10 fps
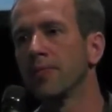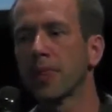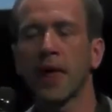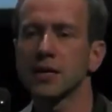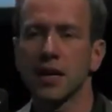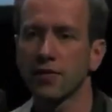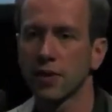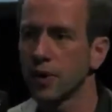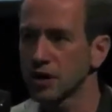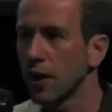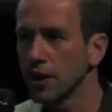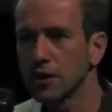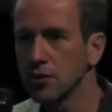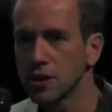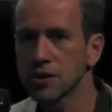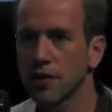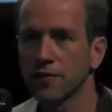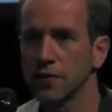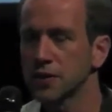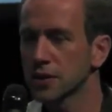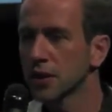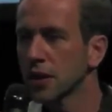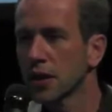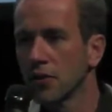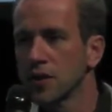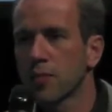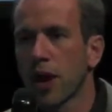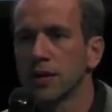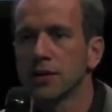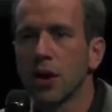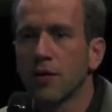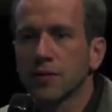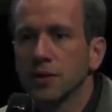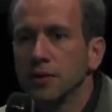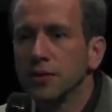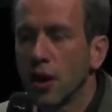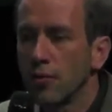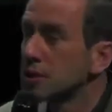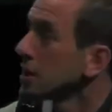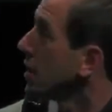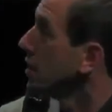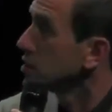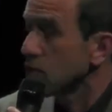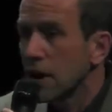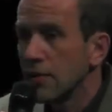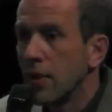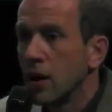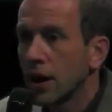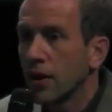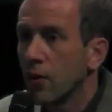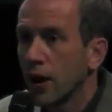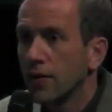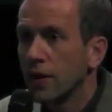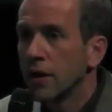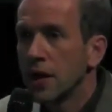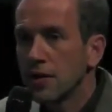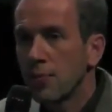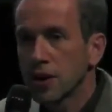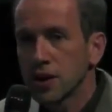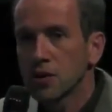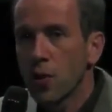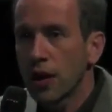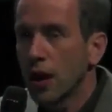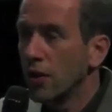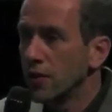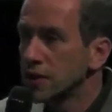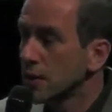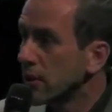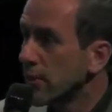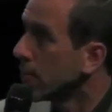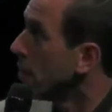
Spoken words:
they didn't have much money to do this stuff, as these brands often don't, particularly the Australian market, where the budgets are way lower than some of the bigger